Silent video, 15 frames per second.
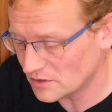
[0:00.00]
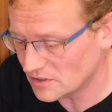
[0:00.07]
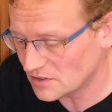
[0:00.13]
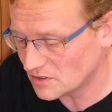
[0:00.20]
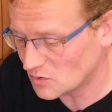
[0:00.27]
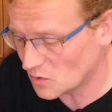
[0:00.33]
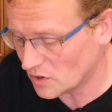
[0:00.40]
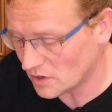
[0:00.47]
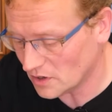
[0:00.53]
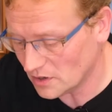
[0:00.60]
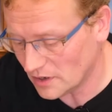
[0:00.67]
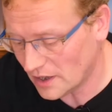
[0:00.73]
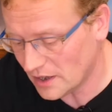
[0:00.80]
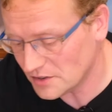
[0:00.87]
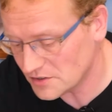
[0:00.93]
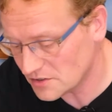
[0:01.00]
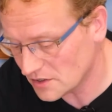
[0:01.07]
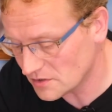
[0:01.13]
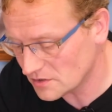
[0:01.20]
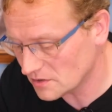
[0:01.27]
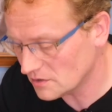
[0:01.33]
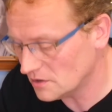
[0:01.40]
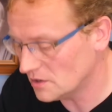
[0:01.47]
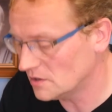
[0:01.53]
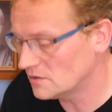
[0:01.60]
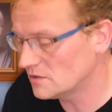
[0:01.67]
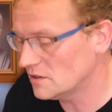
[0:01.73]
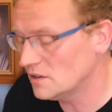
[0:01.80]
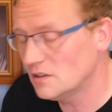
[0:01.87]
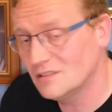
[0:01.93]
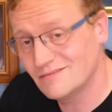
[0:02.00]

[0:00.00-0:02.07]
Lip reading: This is quite a large sensor, you can see.